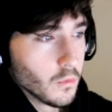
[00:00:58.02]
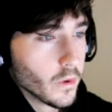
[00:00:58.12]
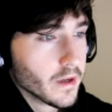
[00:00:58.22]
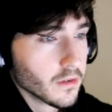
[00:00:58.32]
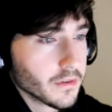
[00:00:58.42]

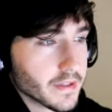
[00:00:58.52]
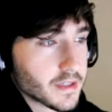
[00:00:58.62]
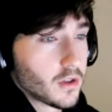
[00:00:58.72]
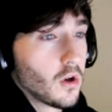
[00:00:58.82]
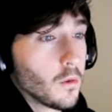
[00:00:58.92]
will this
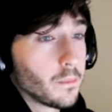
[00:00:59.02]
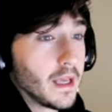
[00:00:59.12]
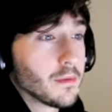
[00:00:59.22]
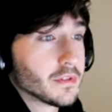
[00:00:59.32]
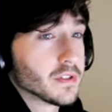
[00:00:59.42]
clone be
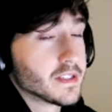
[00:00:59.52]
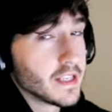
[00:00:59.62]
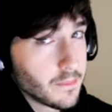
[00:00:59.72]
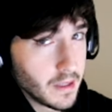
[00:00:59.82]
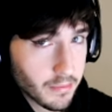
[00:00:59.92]
able to see
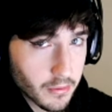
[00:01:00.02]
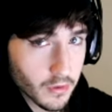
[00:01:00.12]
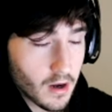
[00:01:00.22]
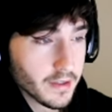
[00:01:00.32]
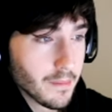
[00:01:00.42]
people
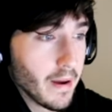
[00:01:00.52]
on the